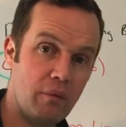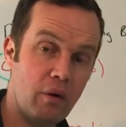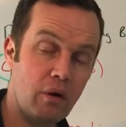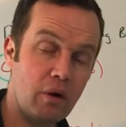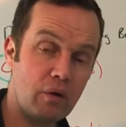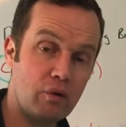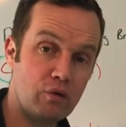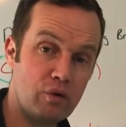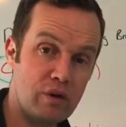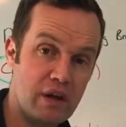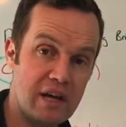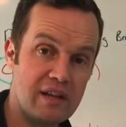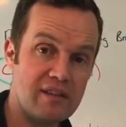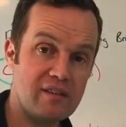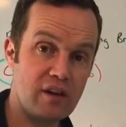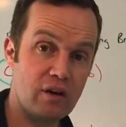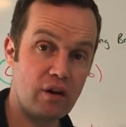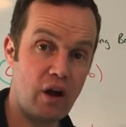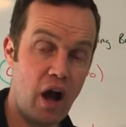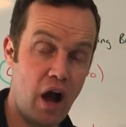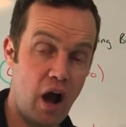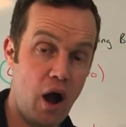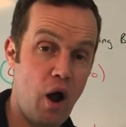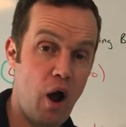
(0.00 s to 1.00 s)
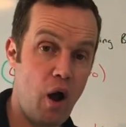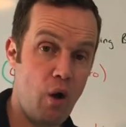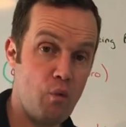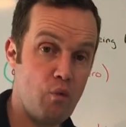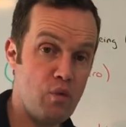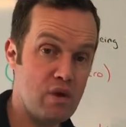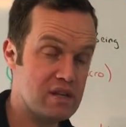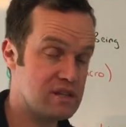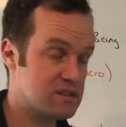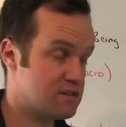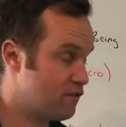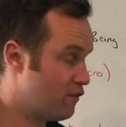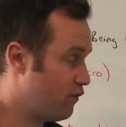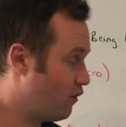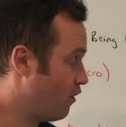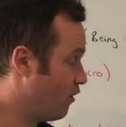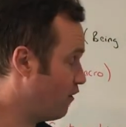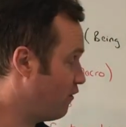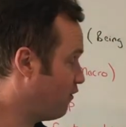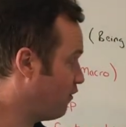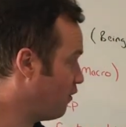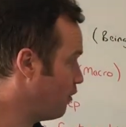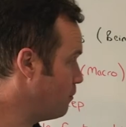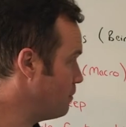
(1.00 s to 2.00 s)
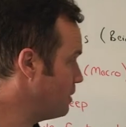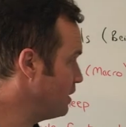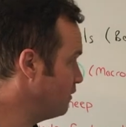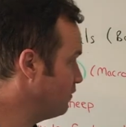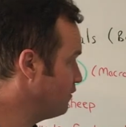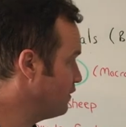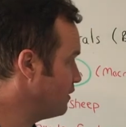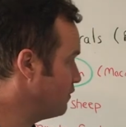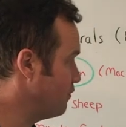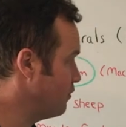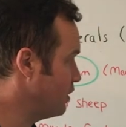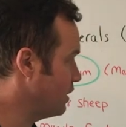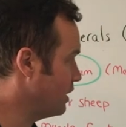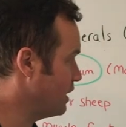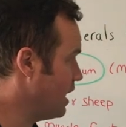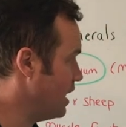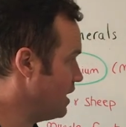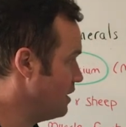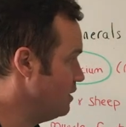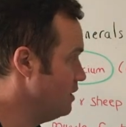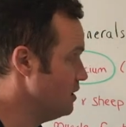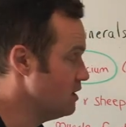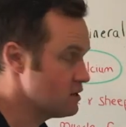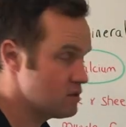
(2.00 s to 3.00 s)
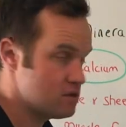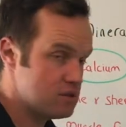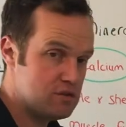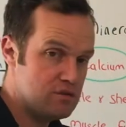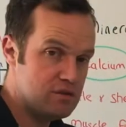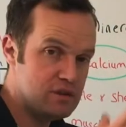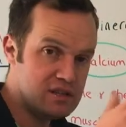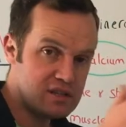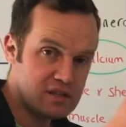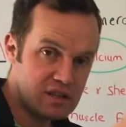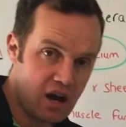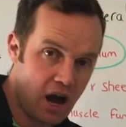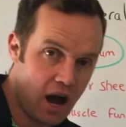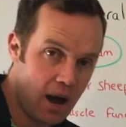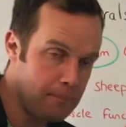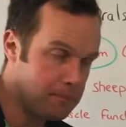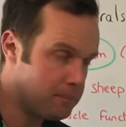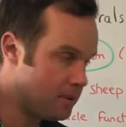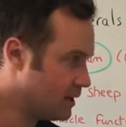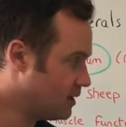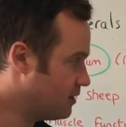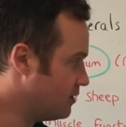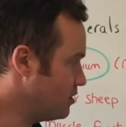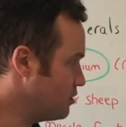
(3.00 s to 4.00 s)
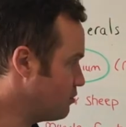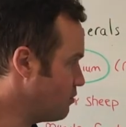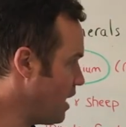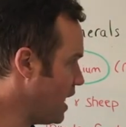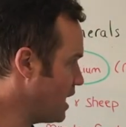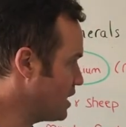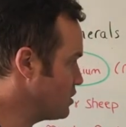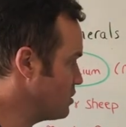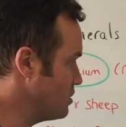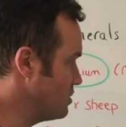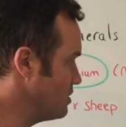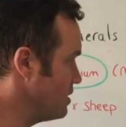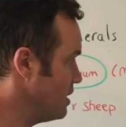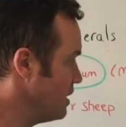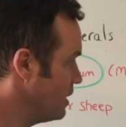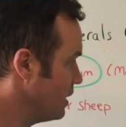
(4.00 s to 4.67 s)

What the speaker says: creates a risk for milk fever again. So there is complex interactions.